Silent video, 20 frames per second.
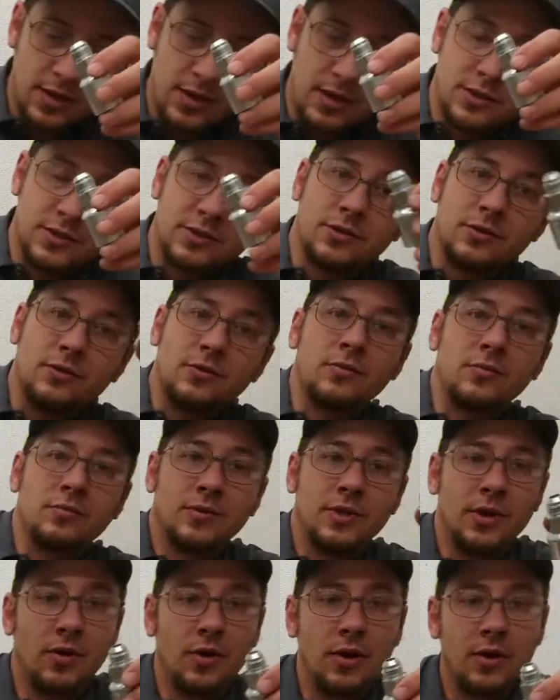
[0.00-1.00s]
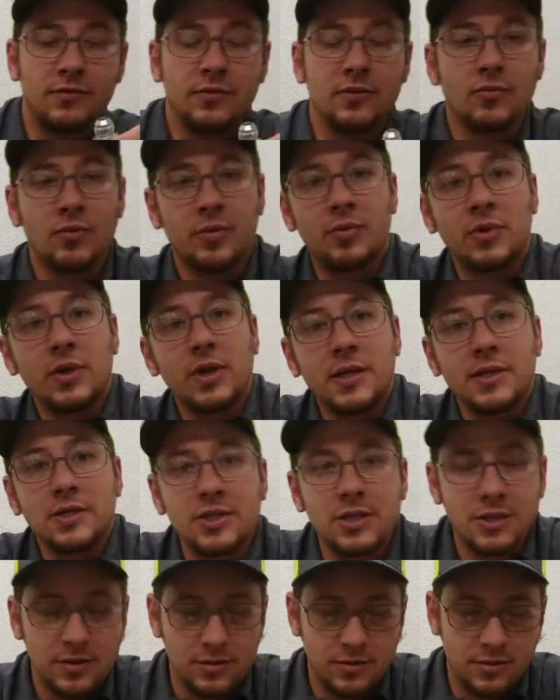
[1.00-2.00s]
So they're often
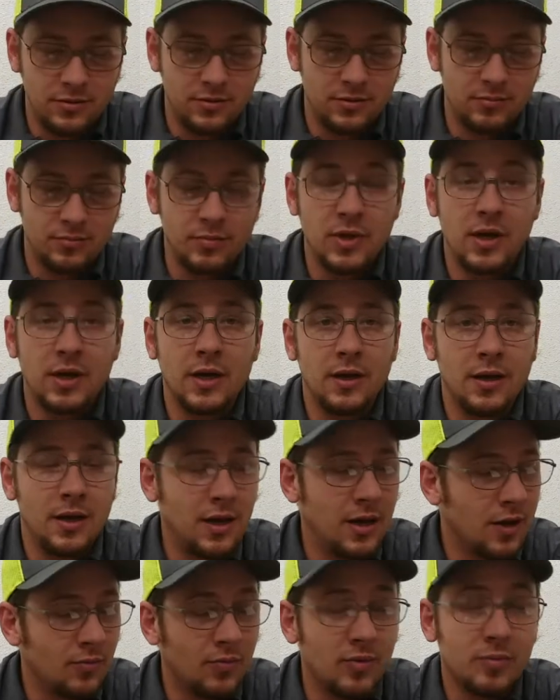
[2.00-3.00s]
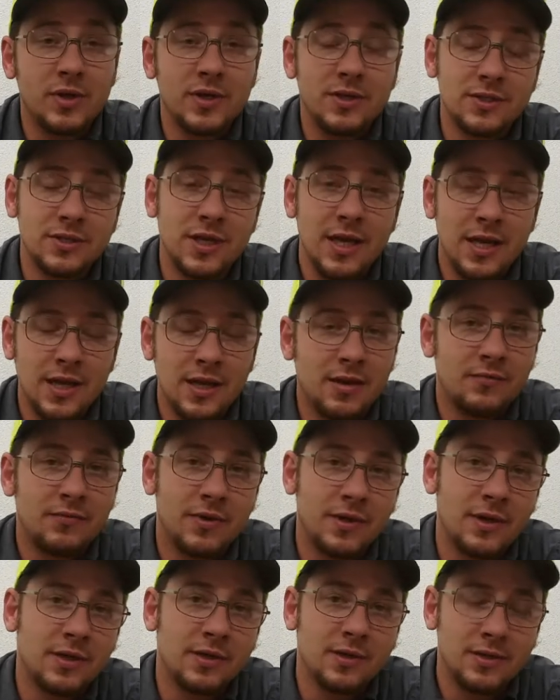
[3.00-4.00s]
replaced. But replace the AN
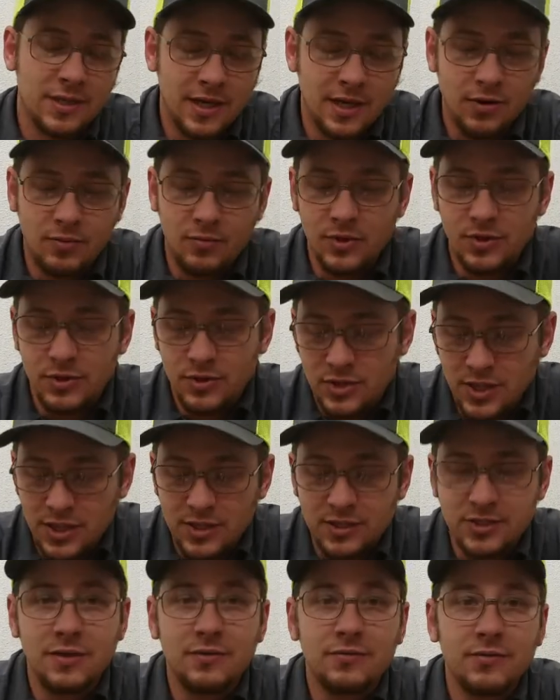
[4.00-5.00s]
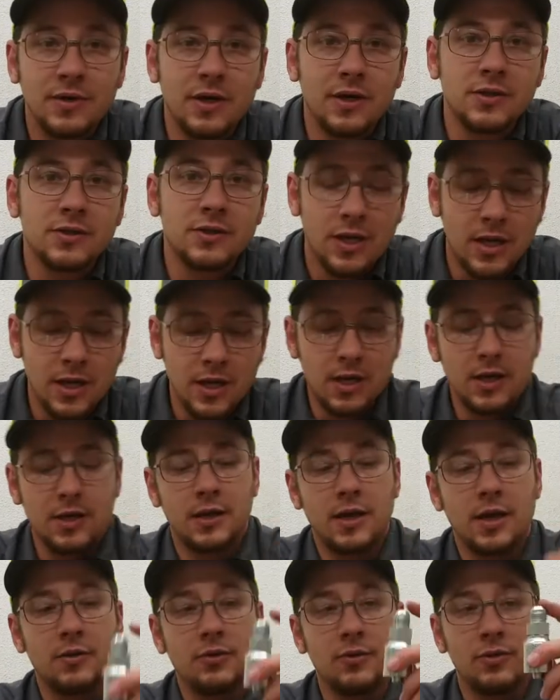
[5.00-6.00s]
fittings now with JIC fittings.
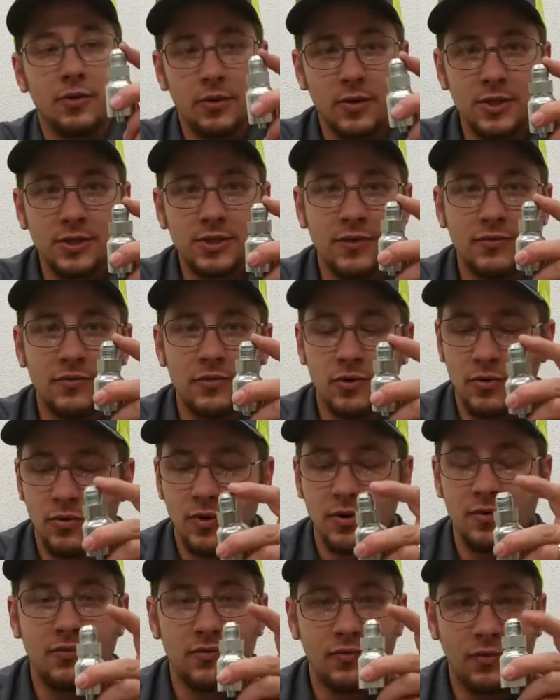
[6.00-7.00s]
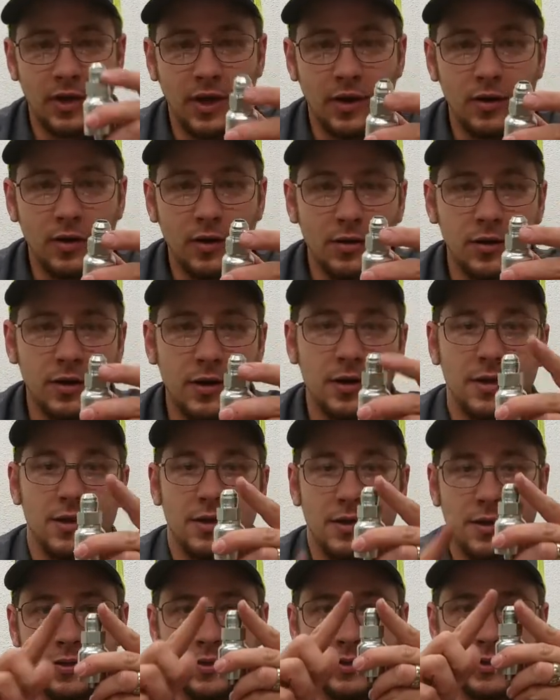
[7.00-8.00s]
Now the 37 degree flare
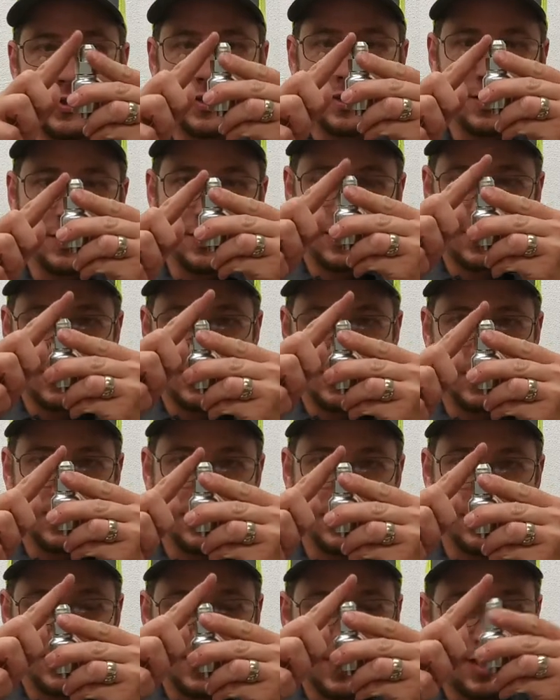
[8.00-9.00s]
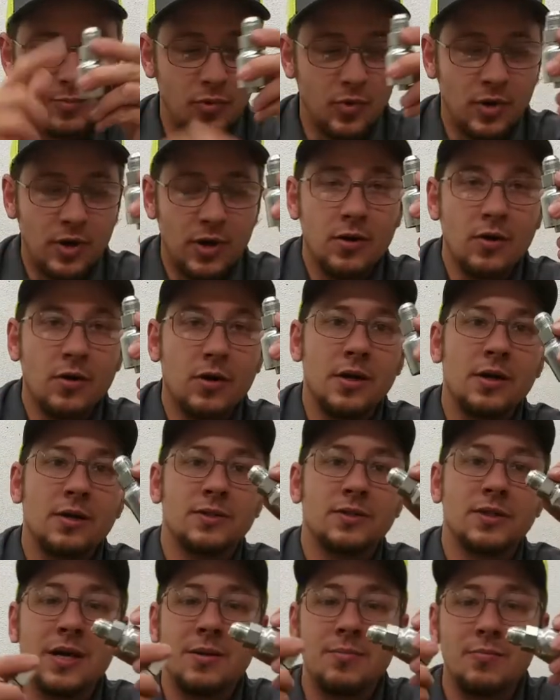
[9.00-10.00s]
is this taper here. It
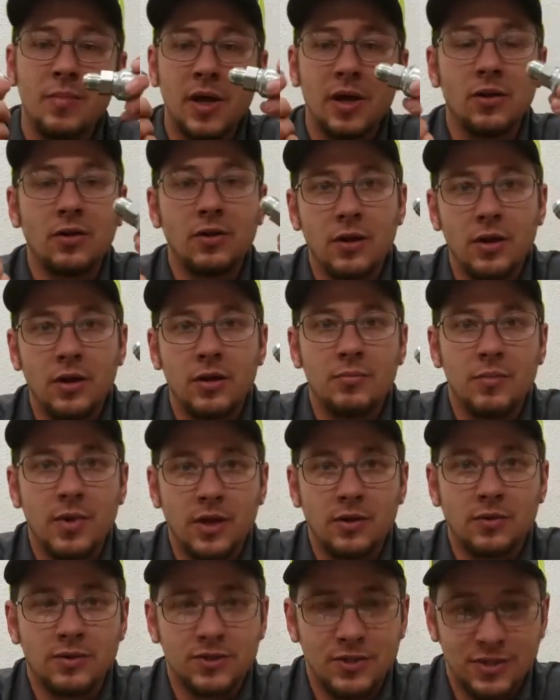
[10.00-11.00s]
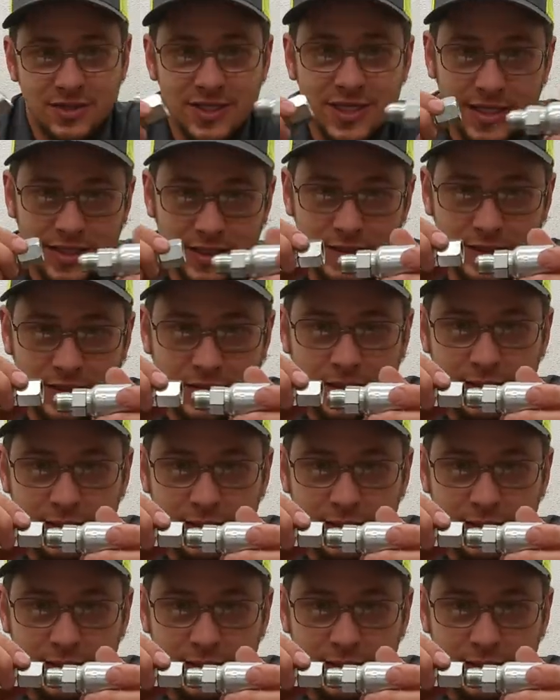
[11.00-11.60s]
is a metal on metal seat.